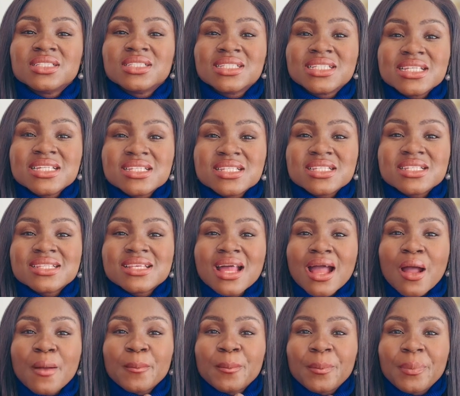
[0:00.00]
This
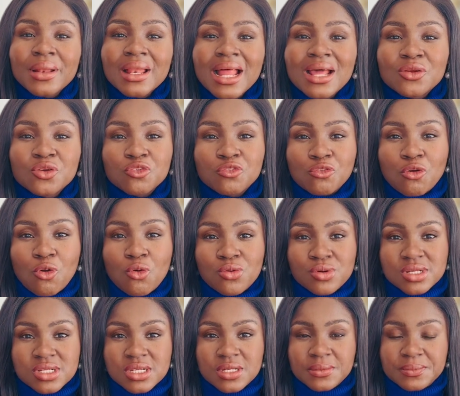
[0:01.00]
plan of God.
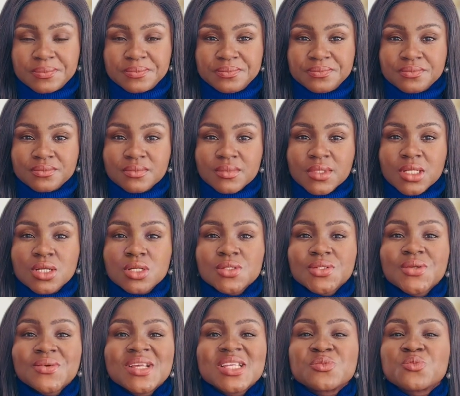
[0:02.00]

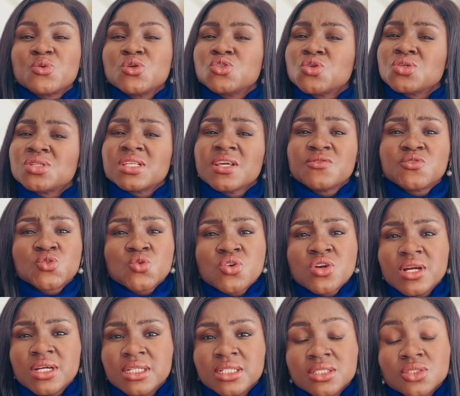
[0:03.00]
Don't expose yourself too
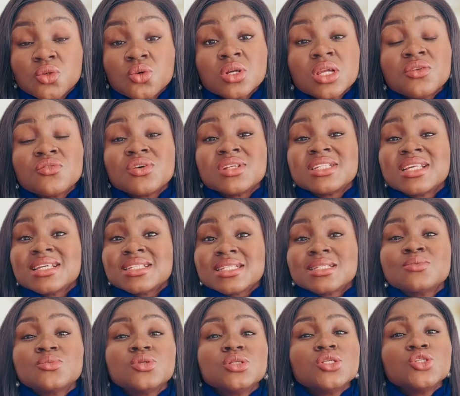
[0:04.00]
early. Don't give your
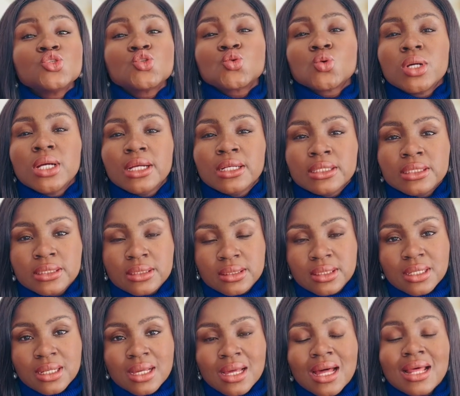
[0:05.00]
testimonies too early.
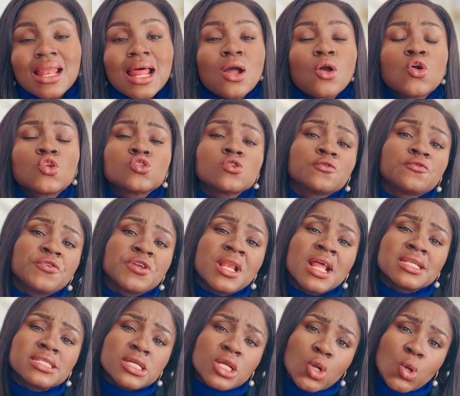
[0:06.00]
Allow God to
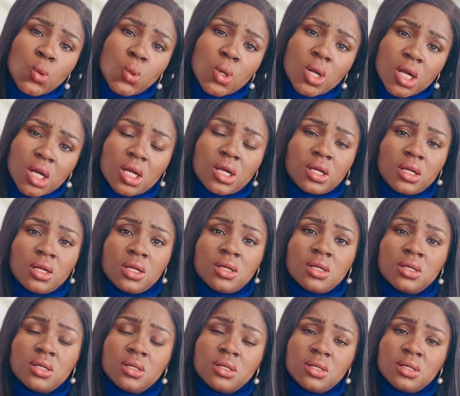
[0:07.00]
finish. Let it cook.
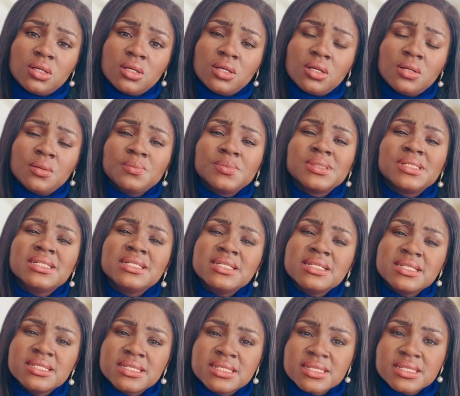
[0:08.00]

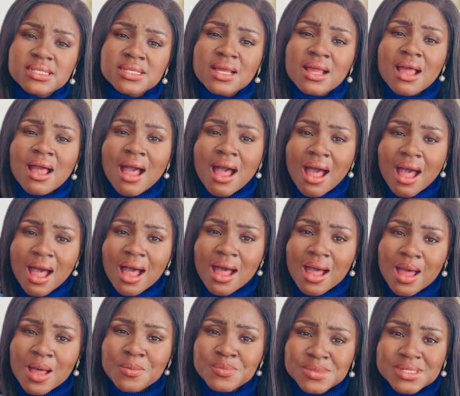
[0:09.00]
Please,
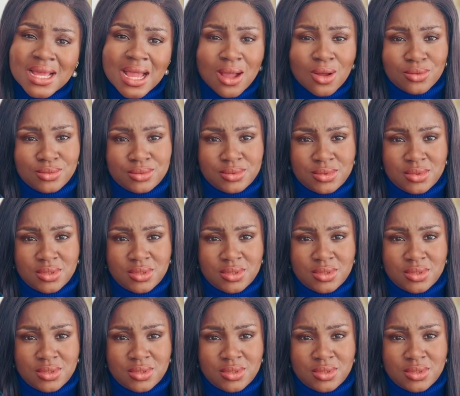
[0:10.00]
calm down.